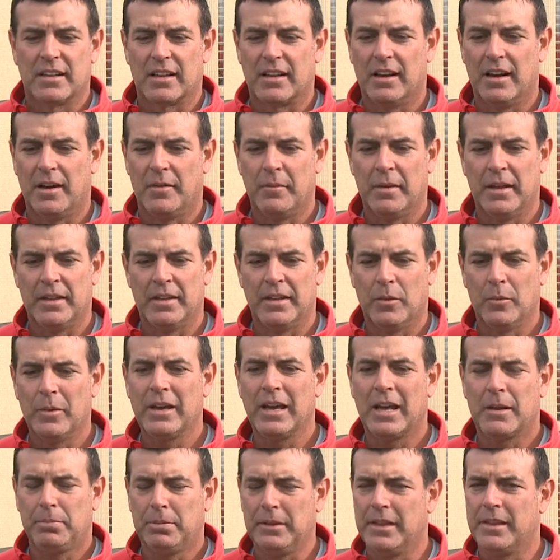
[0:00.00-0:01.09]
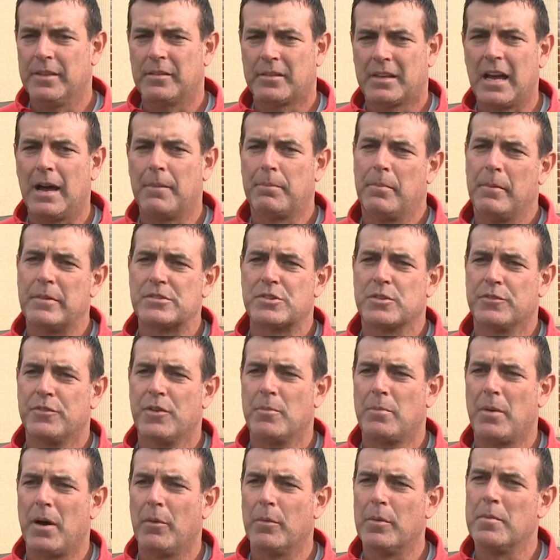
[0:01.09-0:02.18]
Um, and uh, we got to play the complementary
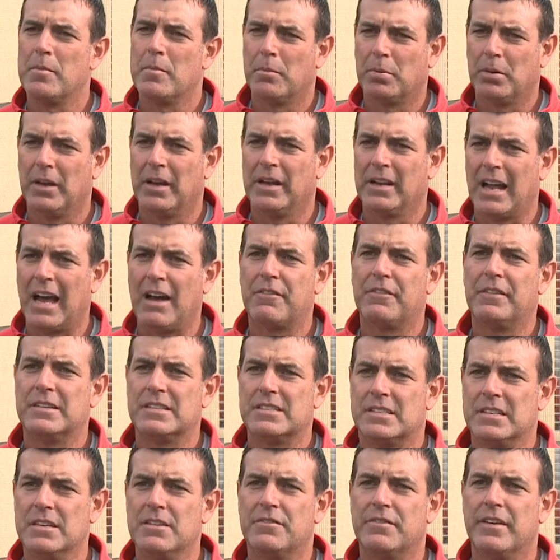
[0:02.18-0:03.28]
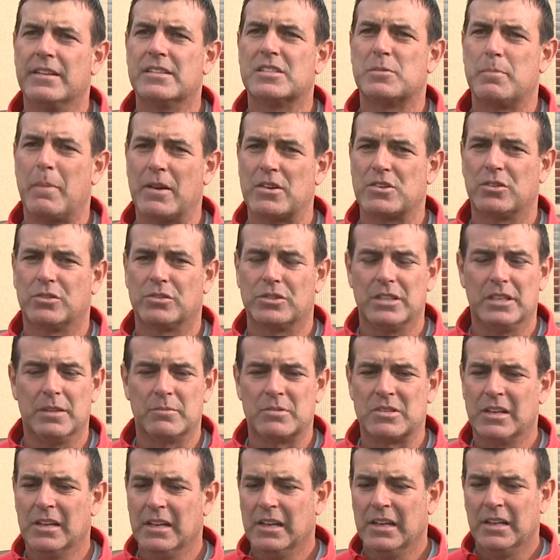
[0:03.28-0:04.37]
football we've been playing offense, defense, special
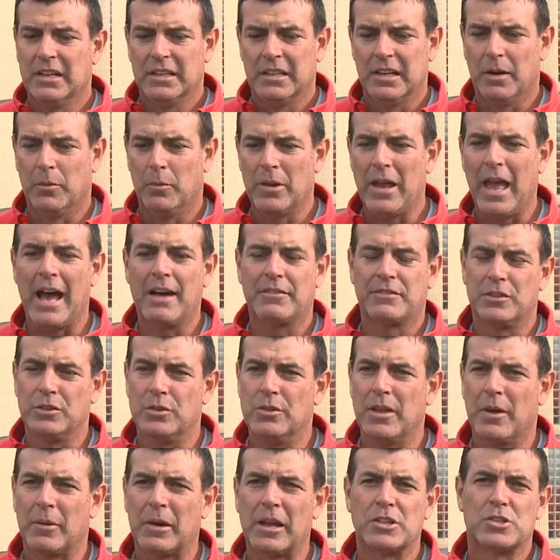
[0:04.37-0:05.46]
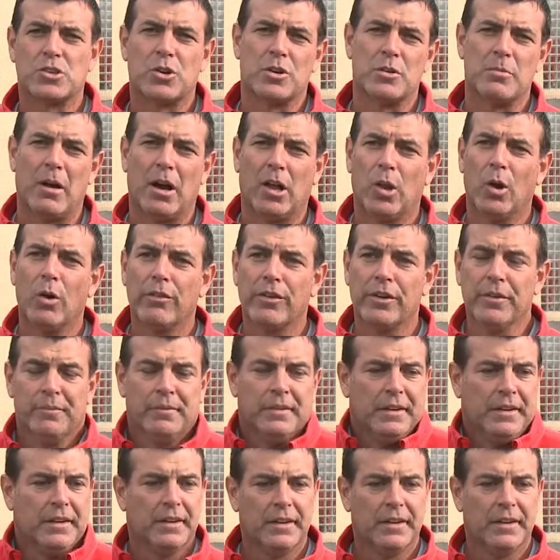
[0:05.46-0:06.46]
teams. Um, we have to do that. We got to turn the ball over.